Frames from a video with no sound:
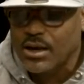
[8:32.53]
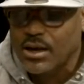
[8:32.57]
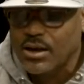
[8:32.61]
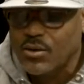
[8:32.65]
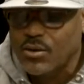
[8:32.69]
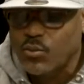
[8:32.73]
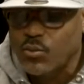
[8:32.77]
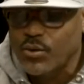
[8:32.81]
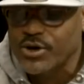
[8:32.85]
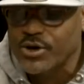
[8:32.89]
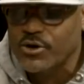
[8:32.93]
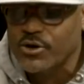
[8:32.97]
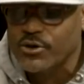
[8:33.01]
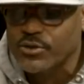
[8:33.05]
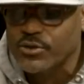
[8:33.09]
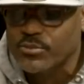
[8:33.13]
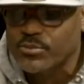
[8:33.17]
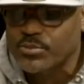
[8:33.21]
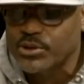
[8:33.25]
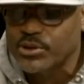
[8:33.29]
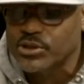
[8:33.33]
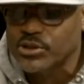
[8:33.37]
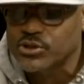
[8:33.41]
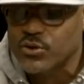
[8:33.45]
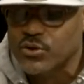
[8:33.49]
when are the
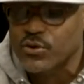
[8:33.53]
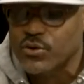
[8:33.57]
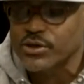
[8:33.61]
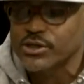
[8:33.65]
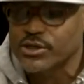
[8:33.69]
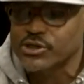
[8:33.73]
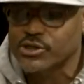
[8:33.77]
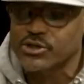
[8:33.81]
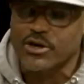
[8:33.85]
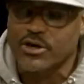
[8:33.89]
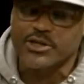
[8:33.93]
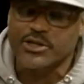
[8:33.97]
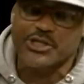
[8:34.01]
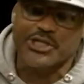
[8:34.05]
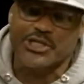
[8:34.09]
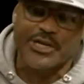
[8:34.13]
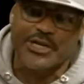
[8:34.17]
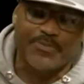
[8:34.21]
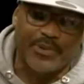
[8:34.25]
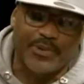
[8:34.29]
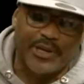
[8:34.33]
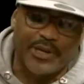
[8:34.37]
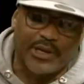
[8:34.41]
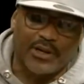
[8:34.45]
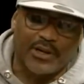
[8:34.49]
books going to start
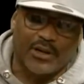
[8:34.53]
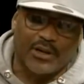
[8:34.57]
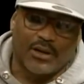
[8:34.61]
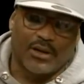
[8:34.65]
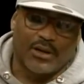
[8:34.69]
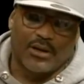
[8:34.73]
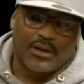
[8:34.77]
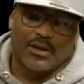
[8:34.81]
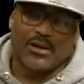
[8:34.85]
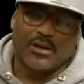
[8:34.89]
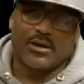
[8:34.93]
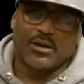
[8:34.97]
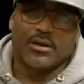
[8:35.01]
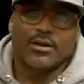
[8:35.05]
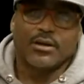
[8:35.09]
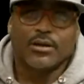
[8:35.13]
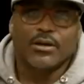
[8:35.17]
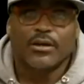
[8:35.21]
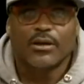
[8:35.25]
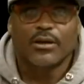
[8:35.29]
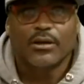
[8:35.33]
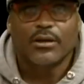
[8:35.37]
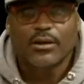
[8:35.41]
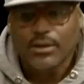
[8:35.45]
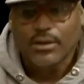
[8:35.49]
shipping?
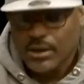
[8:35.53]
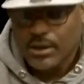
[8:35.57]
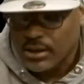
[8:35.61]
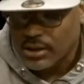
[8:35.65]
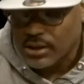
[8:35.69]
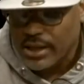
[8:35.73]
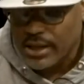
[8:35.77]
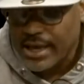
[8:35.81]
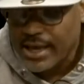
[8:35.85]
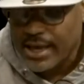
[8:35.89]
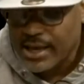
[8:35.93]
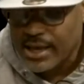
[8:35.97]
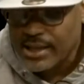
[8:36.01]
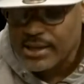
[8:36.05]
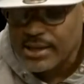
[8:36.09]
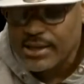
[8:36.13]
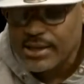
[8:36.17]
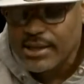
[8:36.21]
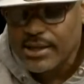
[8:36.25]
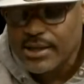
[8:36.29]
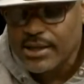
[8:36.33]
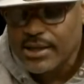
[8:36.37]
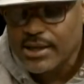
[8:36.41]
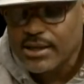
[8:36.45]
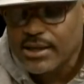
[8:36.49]
And
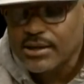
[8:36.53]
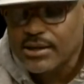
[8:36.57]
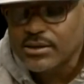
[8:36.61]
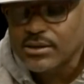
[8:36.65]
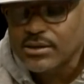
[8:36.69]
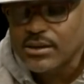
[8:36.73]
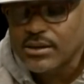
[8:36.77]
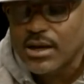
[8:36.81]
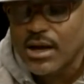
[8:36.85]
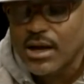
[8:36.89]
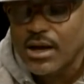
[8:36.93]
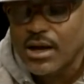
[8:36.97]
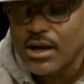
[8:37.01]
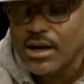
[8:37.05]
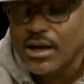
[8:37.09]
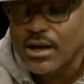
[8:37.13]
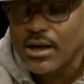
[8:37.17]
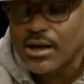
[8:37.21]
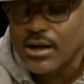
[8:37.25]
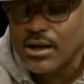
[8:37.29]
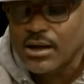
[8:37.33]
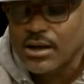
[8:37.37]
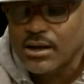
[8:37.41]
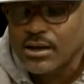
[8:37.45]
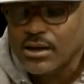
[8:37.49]
then
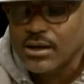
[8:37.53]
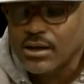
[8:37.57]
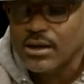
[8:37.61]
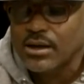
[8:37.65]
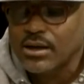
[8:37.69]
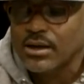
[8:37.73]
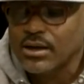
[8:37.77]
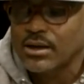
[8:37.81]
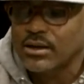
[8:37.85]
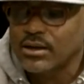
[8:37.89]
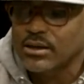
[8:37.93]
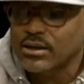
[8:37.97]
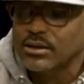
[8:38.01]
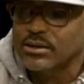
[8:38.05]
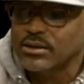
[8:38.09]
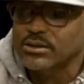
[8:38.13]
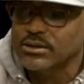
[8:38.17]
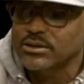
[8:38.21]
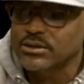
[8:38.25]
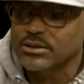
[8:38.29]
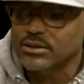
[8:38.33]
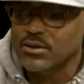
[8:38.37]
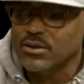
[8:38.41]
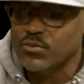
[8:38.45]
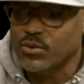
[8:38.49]

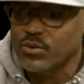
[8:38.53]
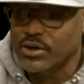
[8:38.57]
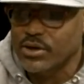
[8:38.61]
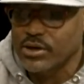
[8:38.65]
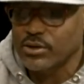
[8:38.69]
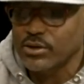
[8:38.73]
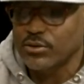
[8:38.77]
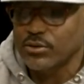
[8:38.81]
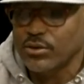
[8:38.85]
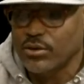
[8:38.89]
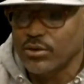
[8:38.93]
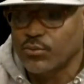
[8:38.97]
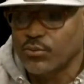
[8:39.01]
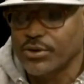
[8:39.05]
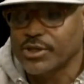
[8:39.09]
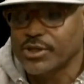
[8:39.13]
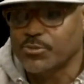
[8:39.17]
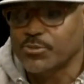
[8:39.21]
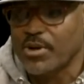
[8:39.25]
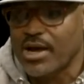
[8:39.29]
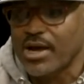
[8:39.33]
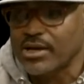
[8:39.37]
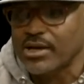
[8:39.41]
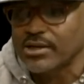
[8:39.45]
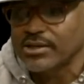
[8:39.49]
someone
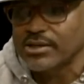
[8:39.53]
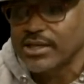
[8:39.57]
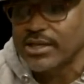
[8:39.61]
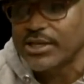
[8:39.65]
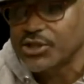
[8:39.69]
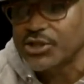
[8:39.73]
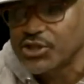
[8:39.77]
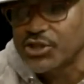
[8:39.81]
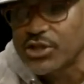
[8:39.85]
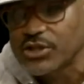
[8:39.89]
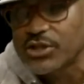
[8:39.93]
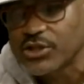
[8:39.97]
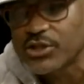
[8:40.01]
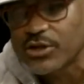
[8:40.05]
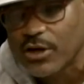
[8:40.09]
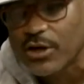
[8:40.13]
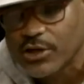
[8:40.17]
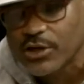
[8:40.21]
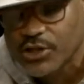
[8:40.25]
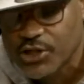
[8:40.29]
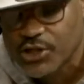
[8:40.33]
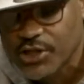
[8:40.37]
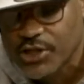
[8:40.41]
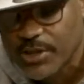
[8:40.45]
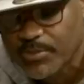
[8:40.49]
responded, they should start
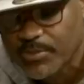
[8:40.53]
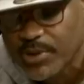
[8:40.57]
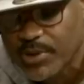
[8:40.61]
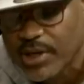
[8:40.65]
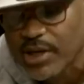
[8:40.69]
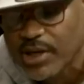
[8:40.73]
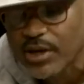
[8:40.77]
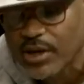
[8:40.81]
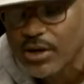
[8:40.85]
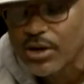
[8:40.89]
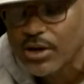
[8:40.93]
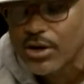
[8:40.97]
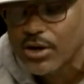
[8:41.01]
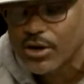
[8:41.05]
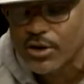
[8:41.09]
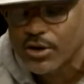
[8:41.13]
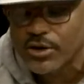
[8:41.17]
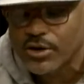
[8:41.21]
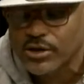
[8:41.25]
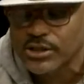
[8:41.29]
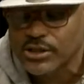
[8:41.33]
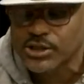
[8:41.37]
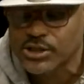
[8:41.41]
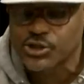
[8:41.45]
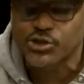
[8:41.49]
shipping
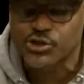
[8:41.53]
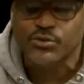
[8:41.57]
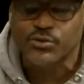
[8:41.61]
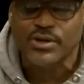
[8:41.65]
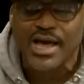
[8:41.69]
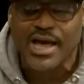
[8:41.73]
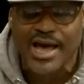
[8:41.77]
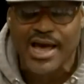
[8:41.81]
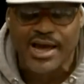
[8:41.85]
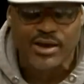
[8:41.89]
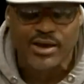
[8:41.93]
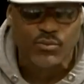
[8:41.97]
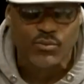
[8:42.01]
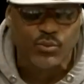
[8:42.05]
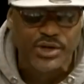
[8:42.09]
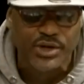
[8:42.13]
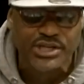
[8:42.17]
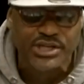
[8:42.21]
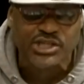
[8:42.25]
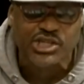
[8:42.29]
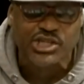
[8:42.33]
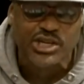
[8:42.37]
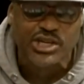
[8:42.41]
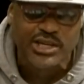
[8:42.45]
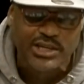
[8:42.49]
early July,
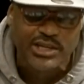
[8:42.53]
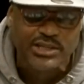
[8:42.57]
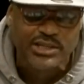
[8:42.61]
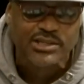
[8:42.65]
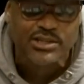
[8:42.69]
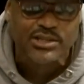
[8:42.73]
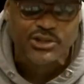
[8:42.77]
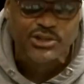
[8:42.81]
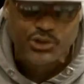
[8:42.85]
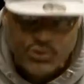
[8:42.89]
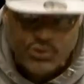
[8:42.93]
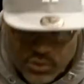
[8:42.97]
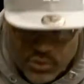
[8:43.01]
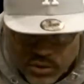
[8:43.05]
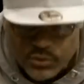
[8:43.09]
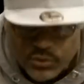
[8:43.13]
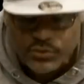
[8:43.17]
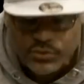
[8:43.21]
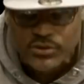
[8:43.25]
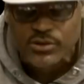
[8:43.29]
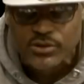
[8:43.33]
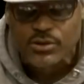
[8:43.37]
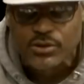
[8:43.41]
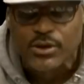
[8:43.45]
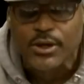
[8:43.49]
which is the
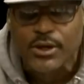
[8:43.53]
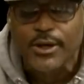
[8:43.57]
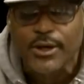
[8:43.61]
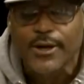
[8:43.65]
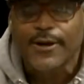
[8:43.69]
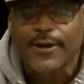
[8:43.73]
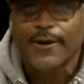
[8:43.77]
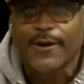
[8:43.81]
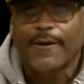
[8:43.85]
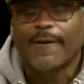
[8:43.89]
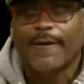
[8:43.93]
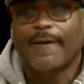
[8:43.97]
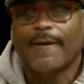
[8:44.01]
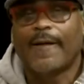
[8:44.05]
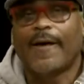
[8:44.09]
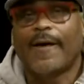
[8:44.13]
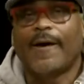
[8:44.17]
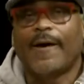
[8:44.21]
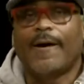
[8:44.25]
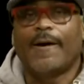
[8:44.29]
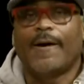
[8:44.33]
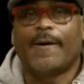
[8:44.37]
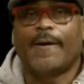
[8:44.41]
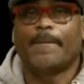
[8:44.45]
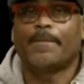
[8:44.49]
truth.
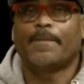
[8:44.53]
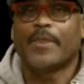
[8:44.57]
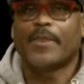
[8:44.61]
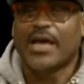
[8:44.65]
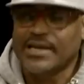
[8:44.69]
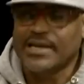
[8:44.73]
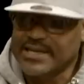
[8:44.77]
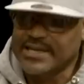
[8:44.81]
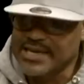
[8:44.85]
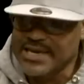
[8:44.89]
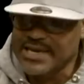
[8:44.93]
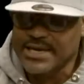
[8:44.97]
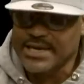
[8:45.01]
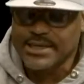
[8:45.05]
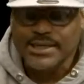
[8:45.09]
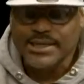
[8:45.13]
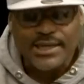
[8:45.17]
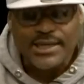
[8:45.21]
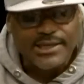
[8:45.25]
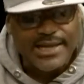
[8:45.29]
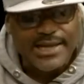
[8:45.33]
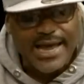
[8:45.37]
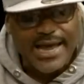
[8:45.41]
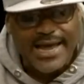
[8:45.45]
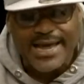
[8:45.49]
Again,
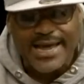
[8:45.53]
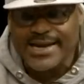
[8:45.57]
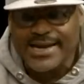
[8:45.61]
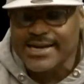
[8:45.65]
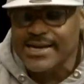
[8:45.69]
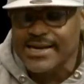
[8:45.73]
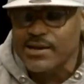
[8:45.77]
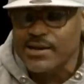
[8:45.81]
the editing